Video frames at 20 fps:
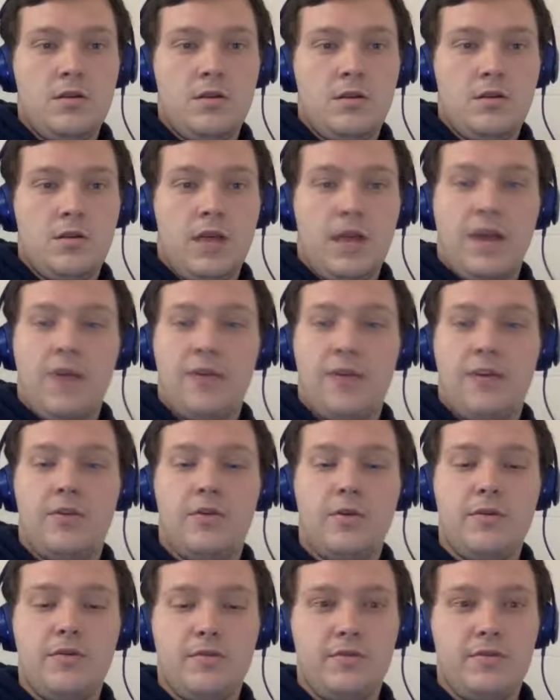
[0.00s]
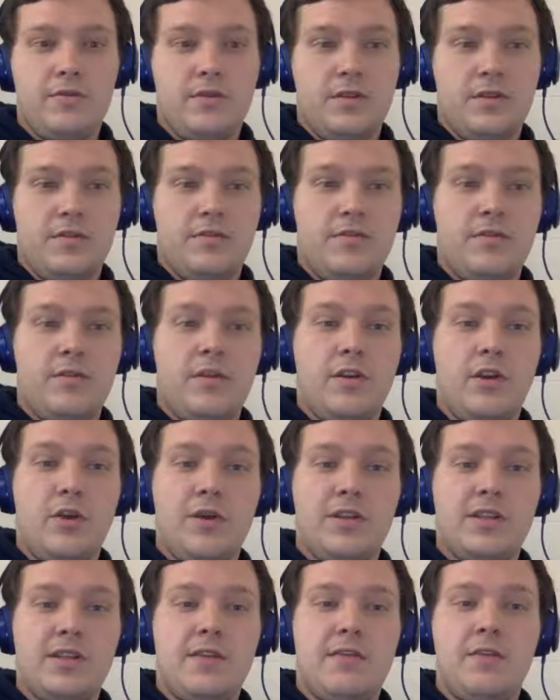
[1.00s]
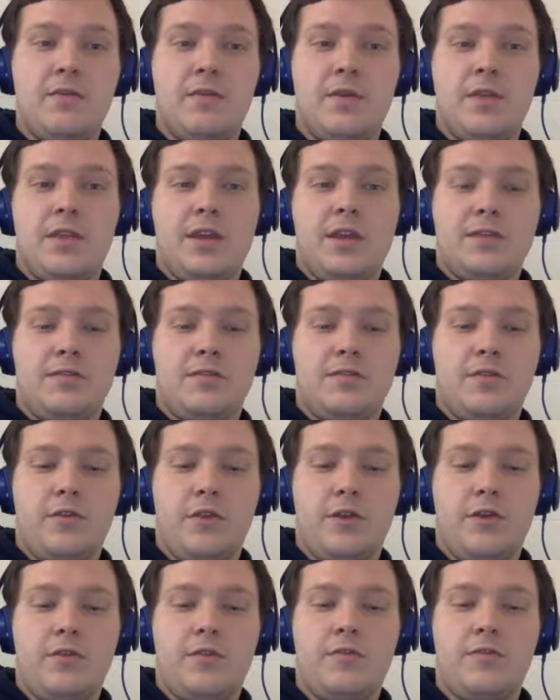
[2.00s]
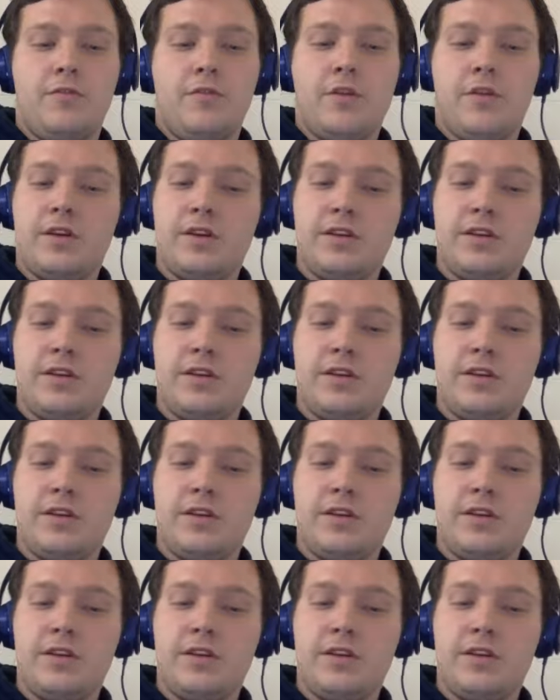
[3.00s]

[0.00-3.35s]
Yeah, you want 71,404